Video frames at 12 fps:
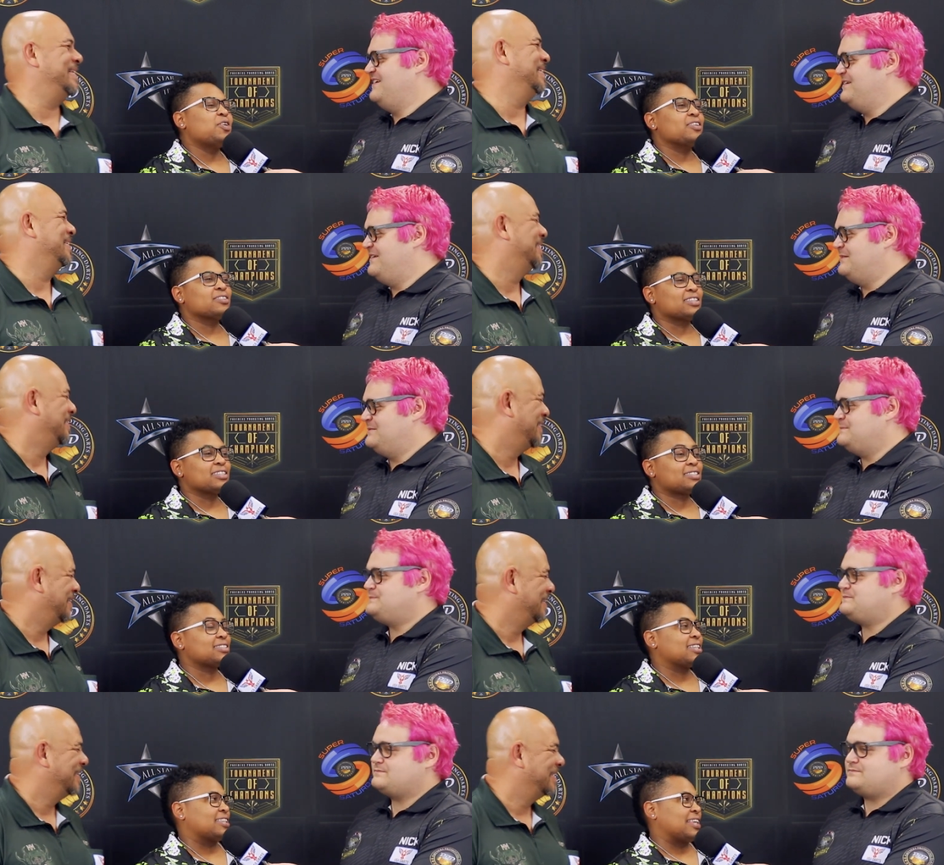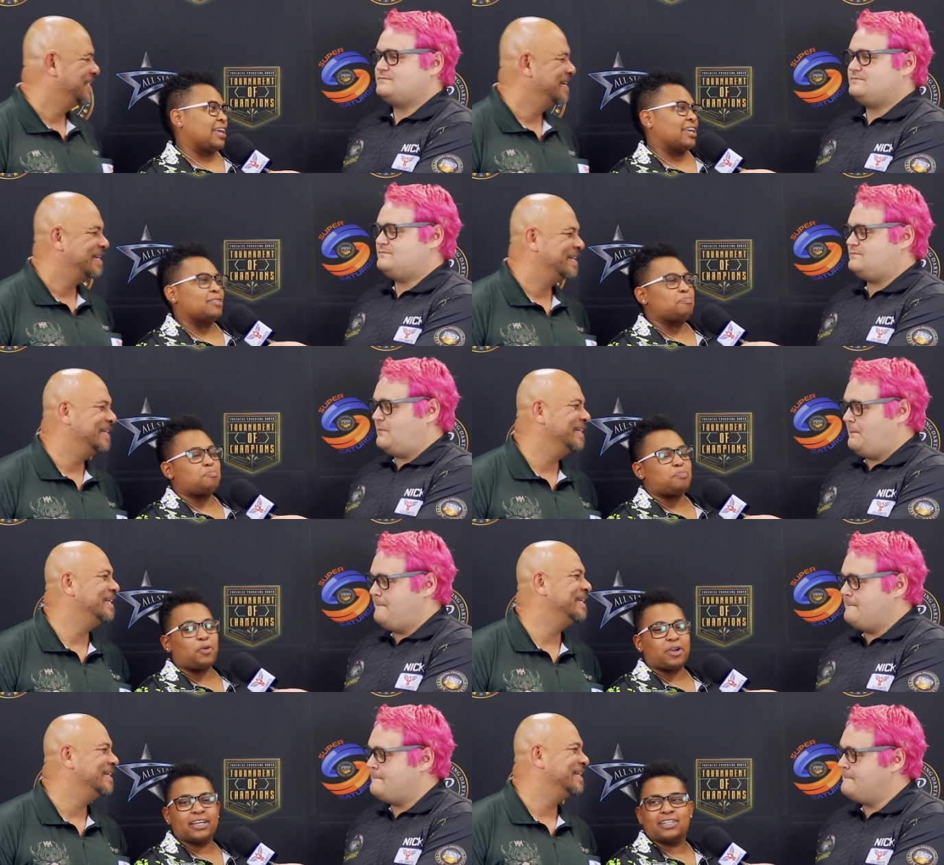Speaker 1: well, this is the thing.
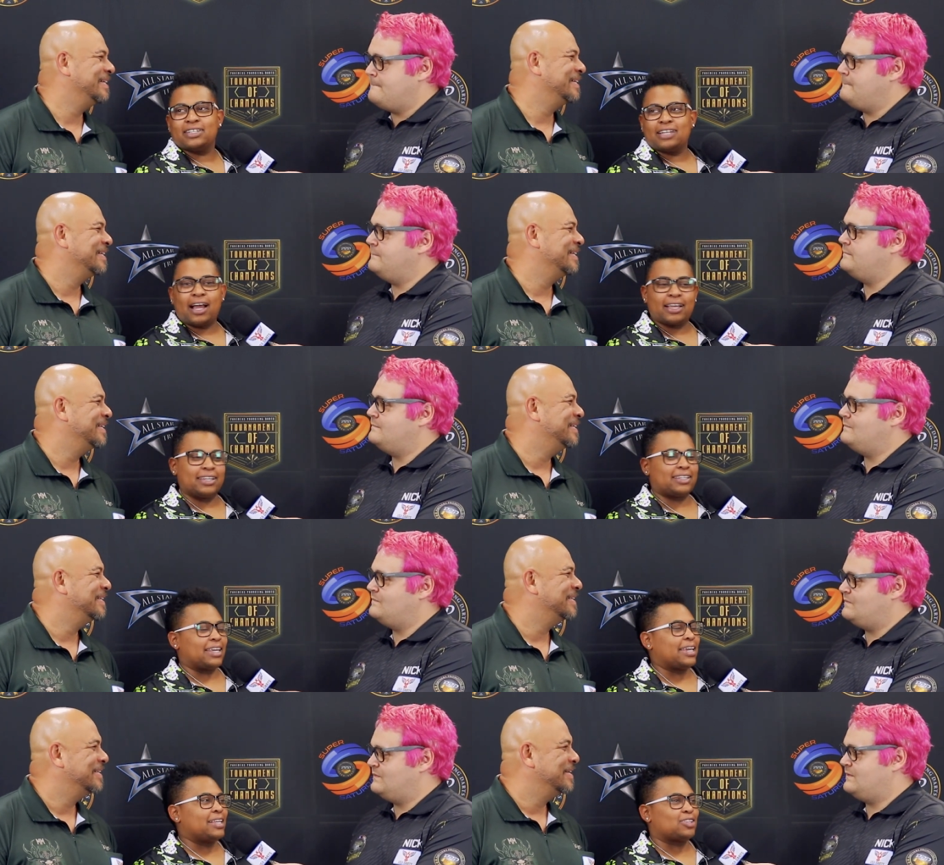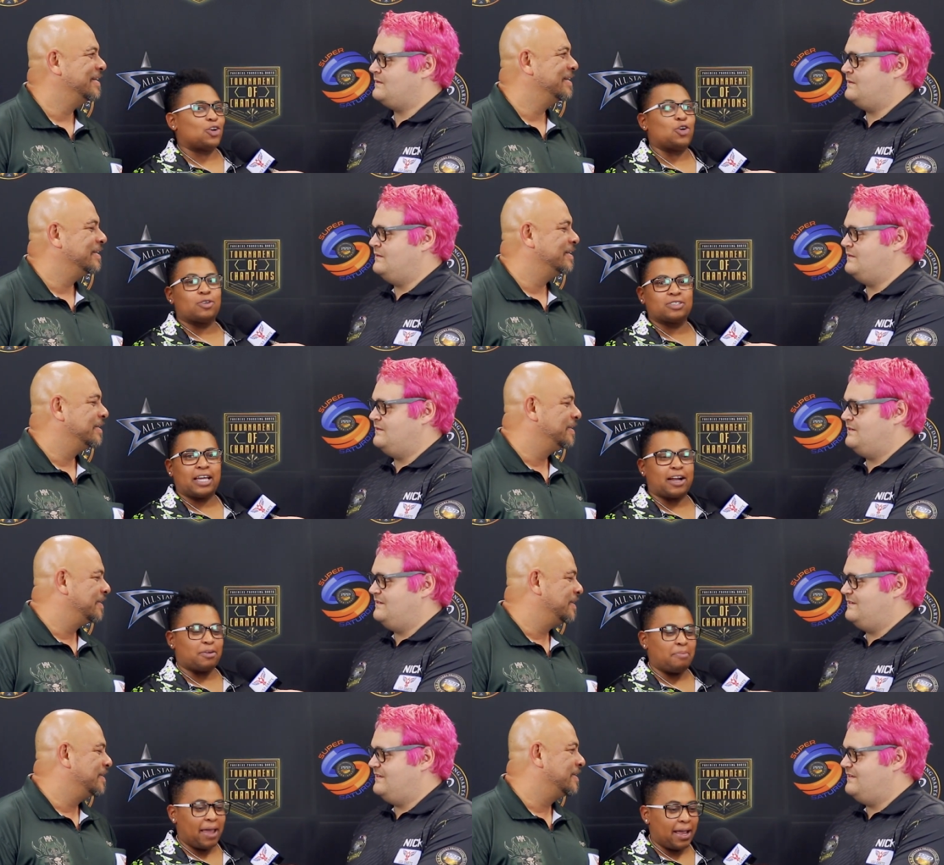Porky did not get to eat the whole
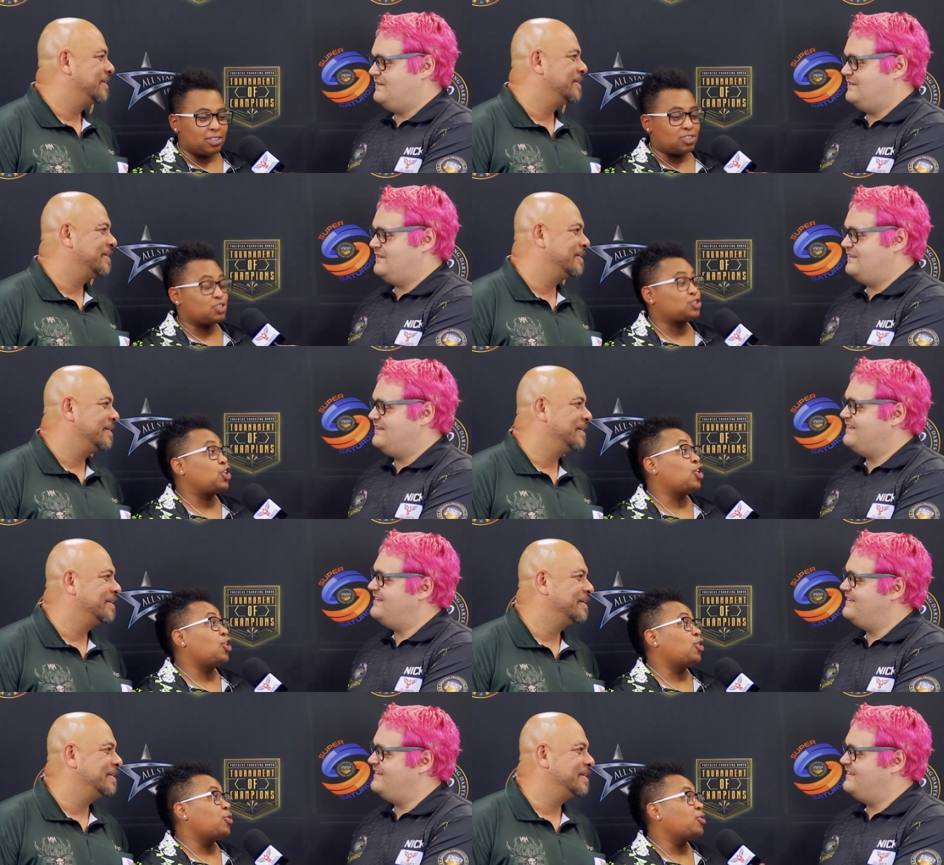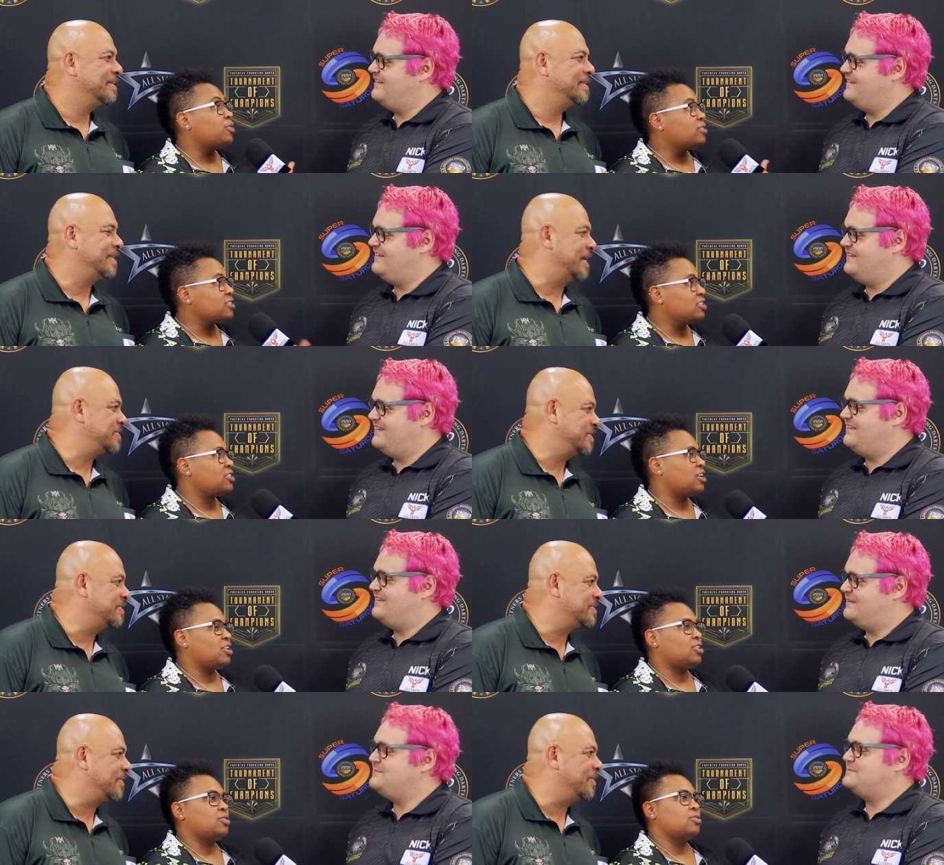entire match, so you
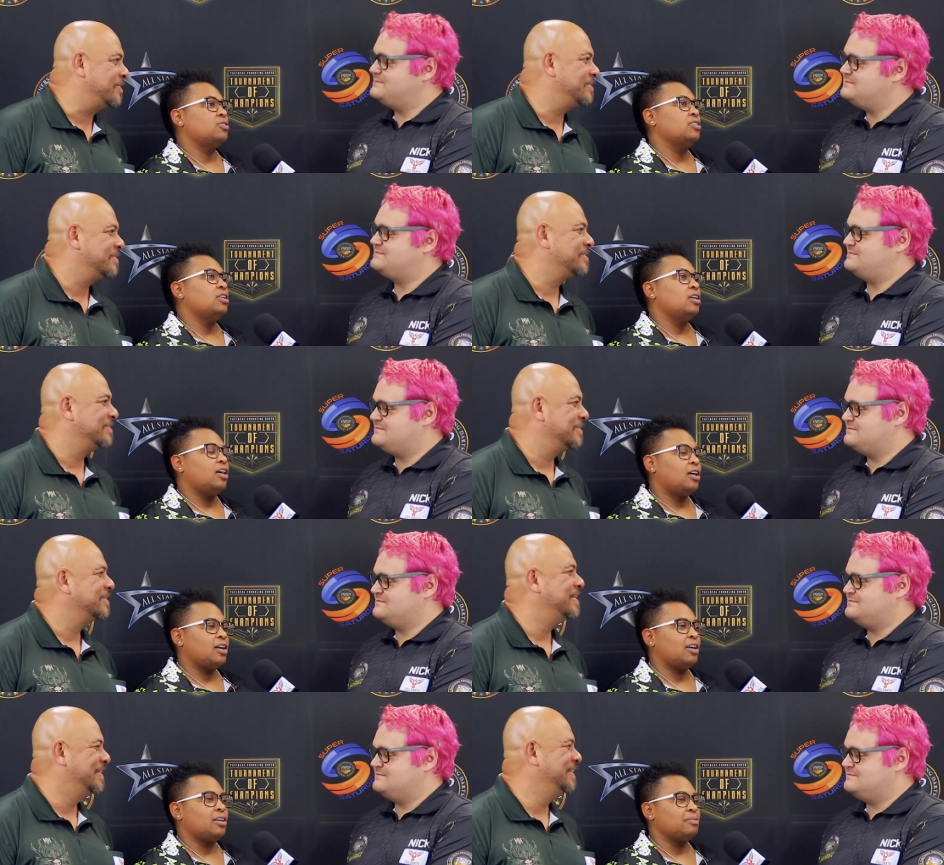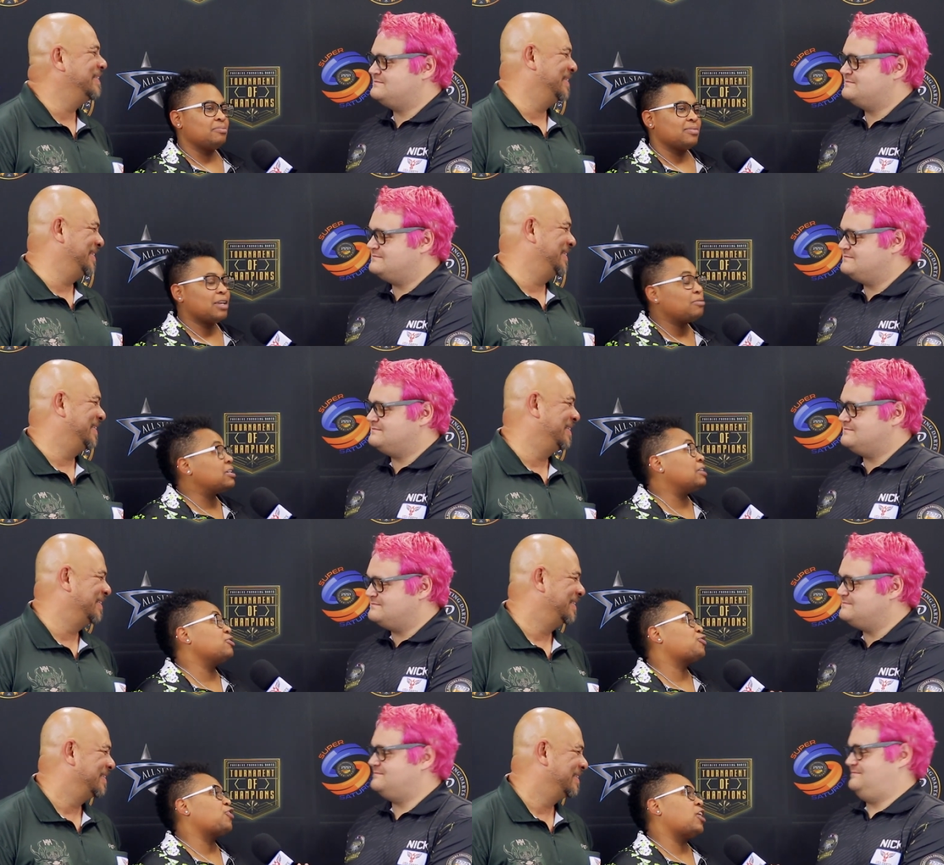know. Um, it, it,
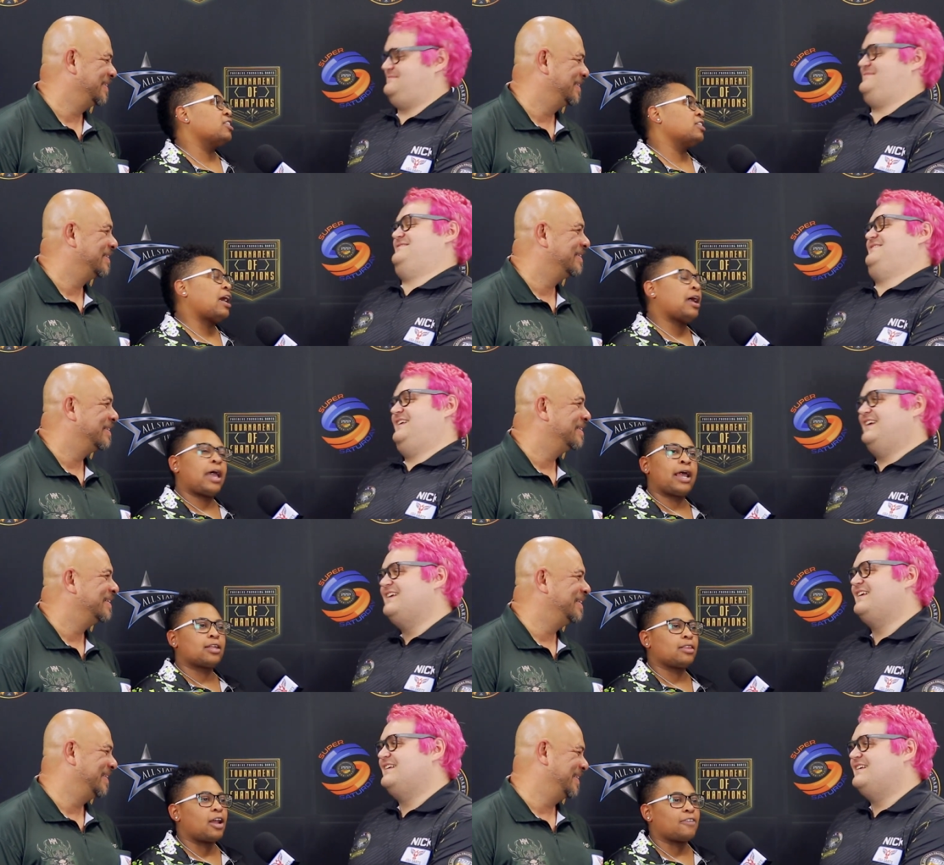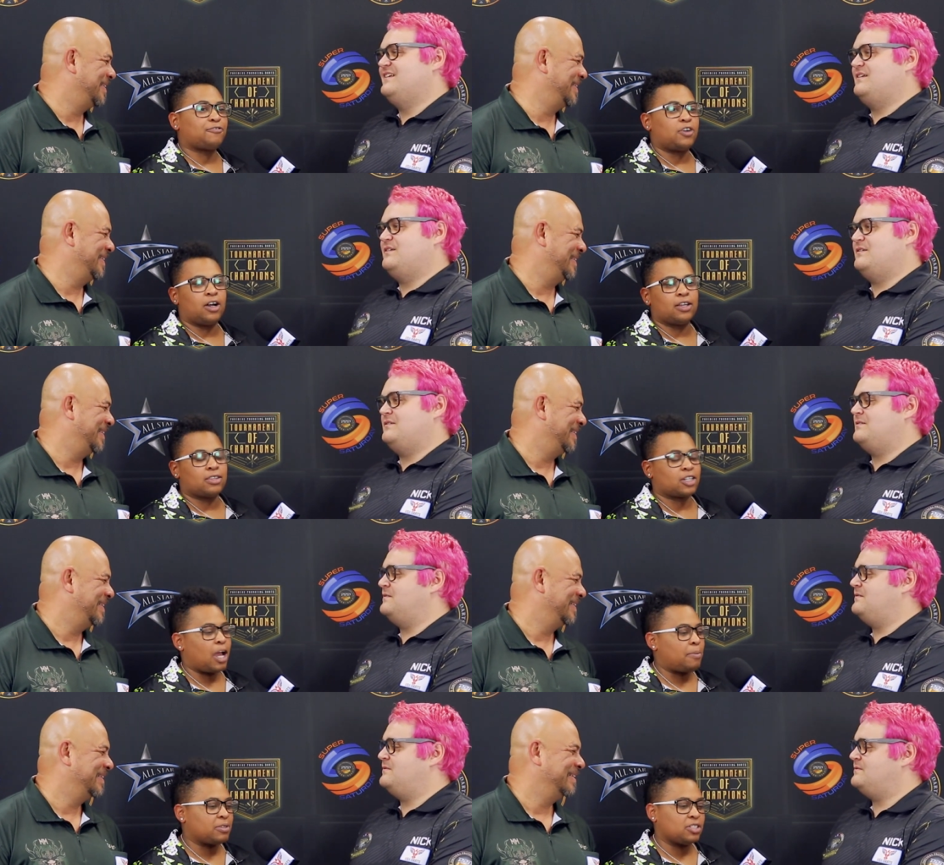was fun. I had a lot of fun. The
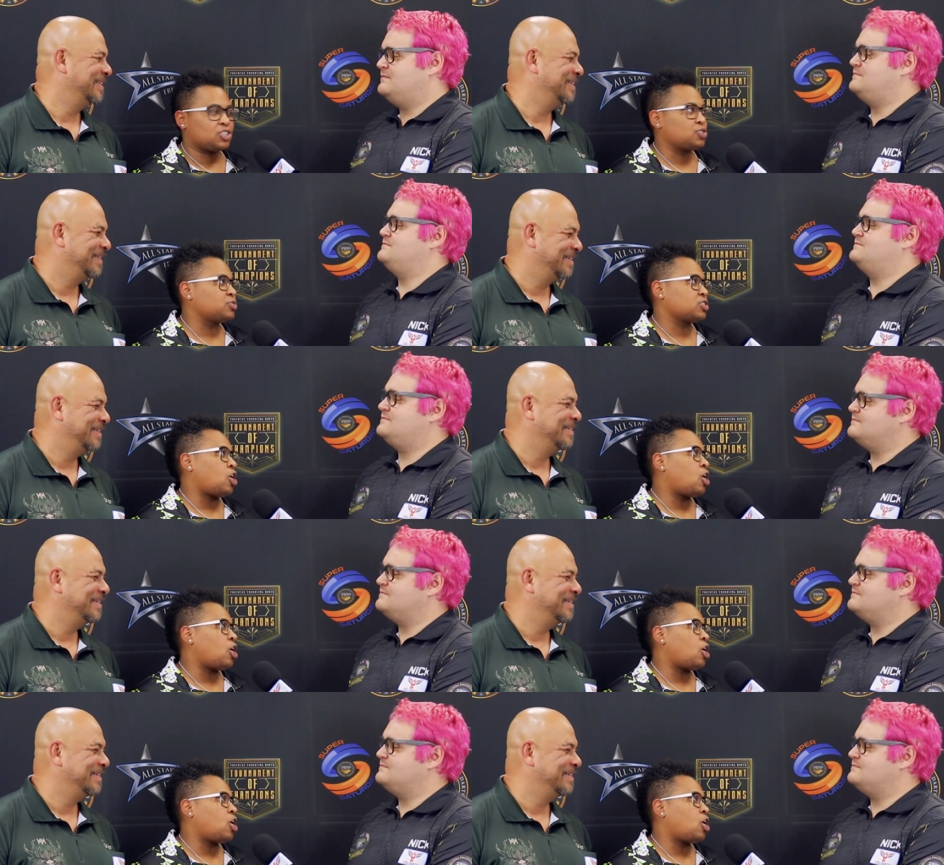competition was